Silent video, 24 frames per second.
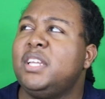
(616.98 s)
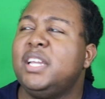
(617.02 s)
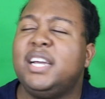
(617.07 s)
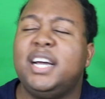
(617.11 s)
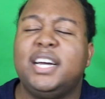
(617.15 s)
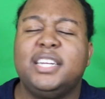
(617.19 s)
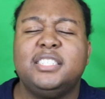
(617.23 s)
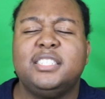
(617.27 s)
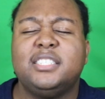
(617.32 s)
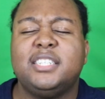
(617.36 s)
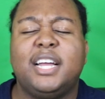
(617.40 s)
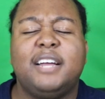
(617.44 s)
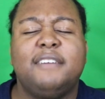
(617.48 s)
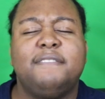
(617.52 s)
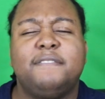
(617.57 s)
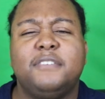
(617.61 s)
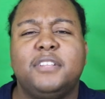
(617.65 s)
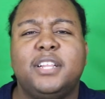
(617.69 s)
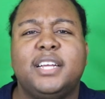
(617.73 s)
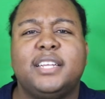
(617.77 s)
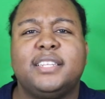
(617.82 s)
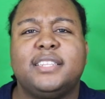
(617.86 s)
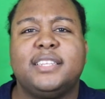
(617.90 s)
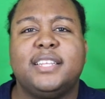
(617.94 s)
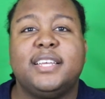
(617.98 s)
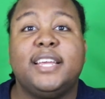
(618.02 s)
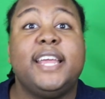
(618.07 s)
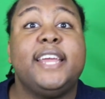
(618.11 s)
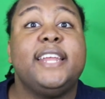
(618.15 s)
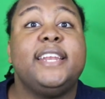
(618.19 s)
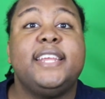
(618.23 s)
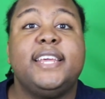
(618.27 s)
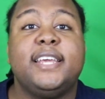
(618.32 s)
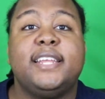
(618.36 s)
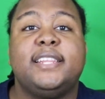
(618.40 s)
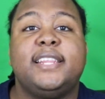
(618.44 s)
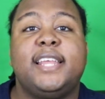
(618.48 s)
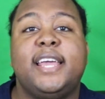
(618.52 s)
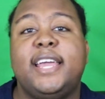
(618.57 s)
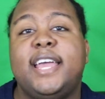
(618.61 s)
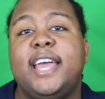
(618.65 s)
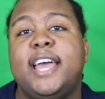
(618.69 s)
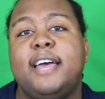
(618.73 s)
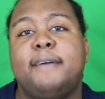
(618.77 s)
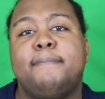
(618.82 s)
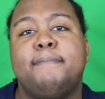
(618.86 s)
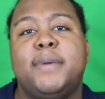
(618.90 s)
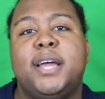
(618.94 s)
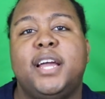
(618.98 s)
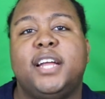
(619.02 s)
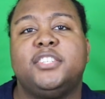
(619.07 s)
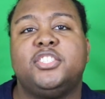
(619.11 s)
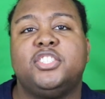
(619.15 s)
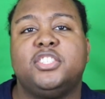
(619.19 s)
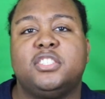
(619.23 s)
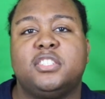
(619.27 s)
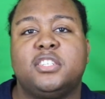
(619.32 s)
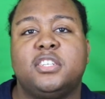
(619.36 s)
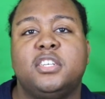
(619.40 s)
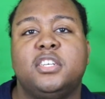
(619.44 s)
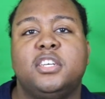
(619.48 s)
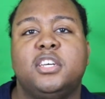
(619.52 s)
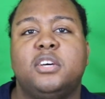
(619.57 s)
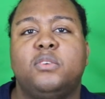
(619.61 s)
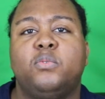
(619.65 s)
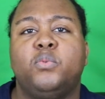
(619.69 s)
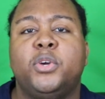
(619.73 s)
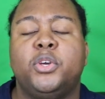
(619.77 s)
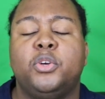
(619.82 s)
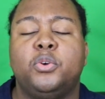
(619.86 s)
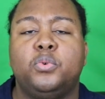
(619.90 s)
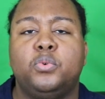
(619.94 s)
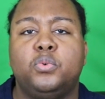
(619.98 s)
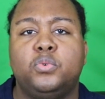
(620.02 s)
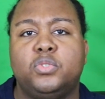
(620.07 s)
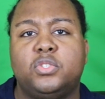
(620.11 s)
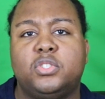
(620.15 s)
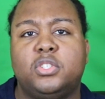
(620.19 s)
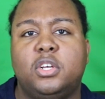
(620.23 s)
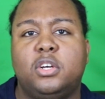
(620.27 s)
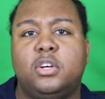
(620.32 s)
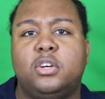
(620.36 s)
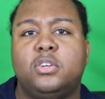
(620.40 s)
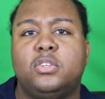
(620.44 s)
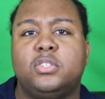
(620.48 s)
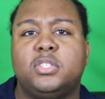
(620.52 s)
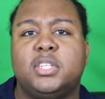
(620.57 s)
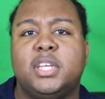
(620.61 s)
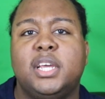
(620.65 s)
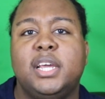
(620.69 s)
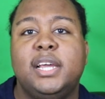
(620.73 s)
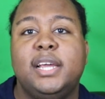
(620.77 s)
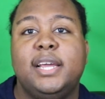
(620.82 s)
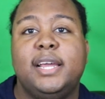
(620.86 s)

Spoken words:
I feel like, and then they had matches good with Usos